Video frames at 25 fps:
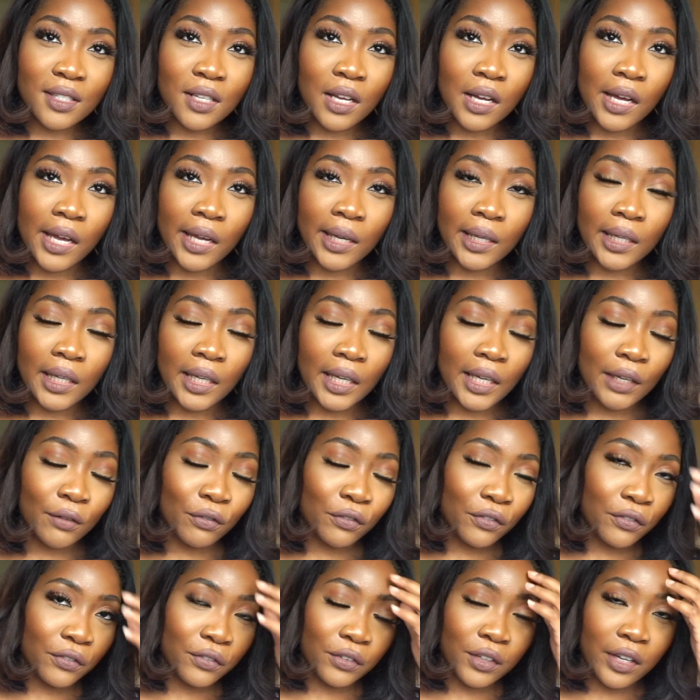like
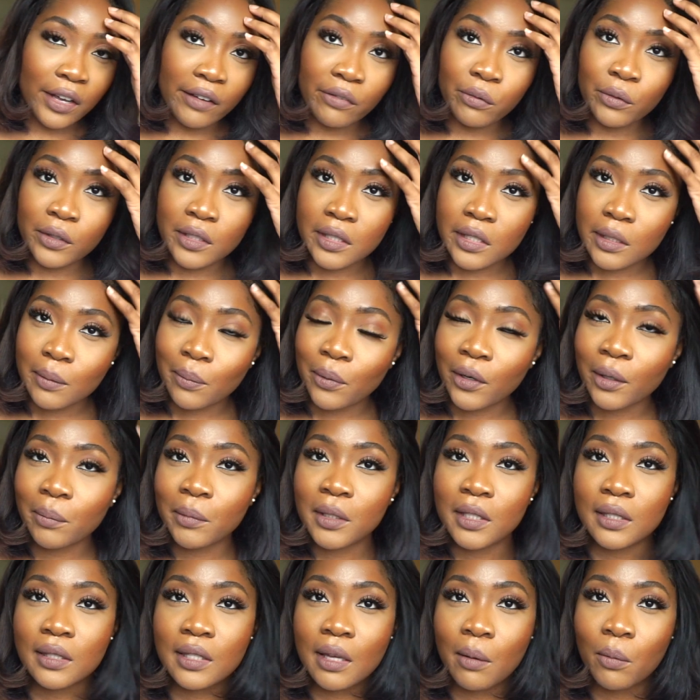if life wants to bring
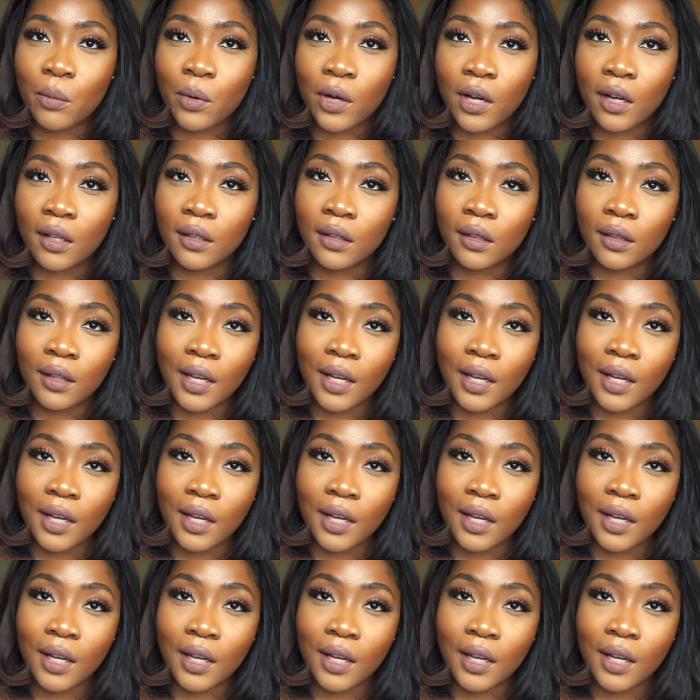me someone,